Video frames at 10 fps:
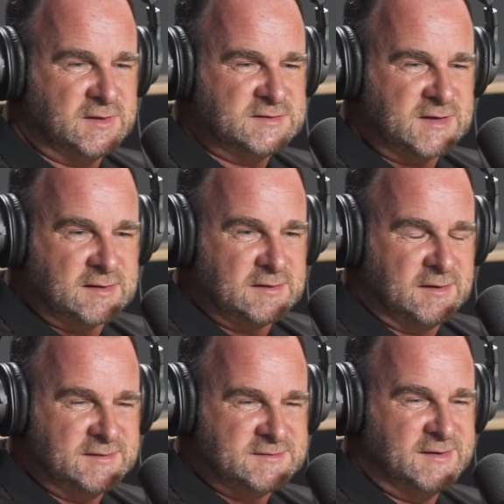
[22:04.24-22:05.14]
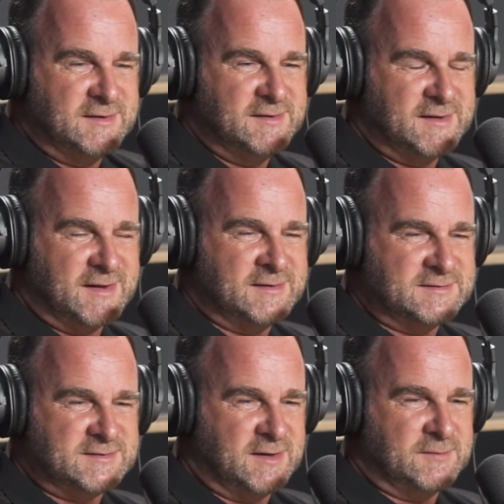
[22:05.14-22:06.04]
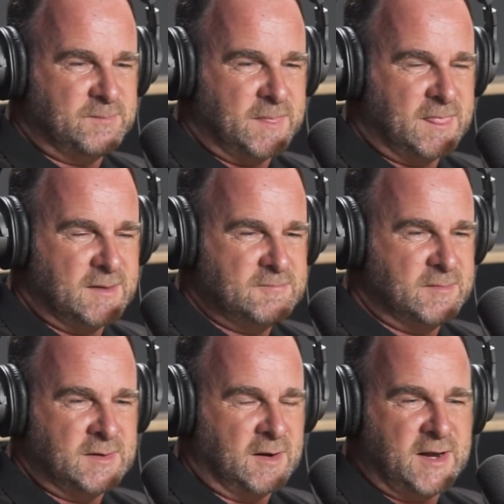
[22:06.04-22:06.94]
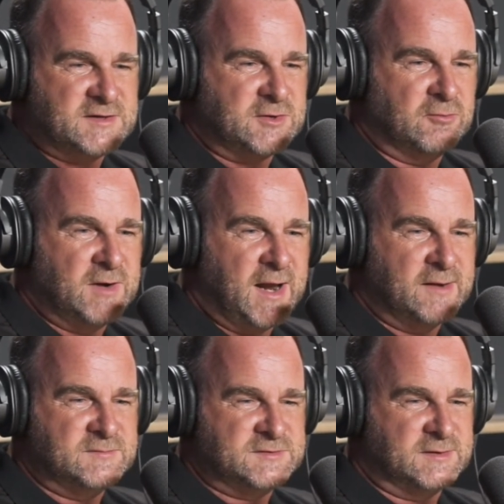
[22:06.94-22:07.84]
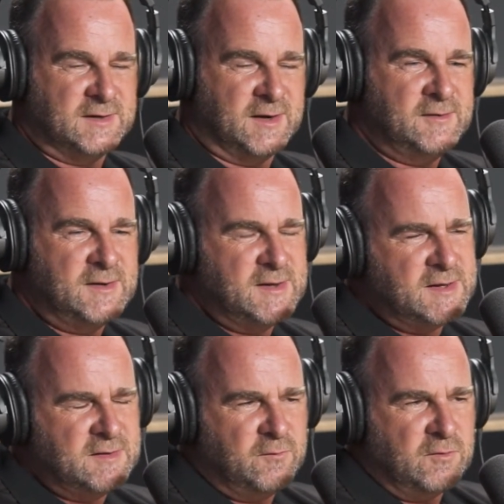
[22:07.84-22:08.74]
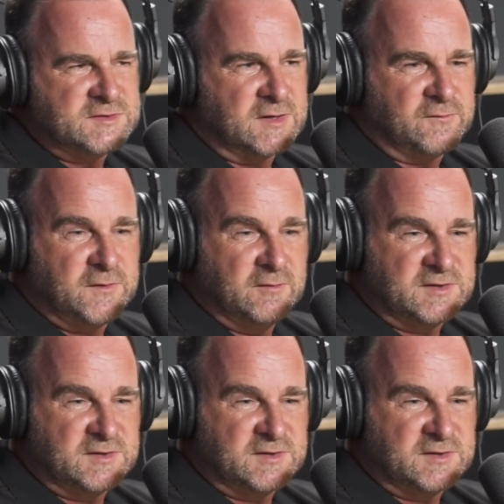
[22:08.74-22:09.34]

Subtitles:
these athletes into, you know, household names? And, you know, you've always had a few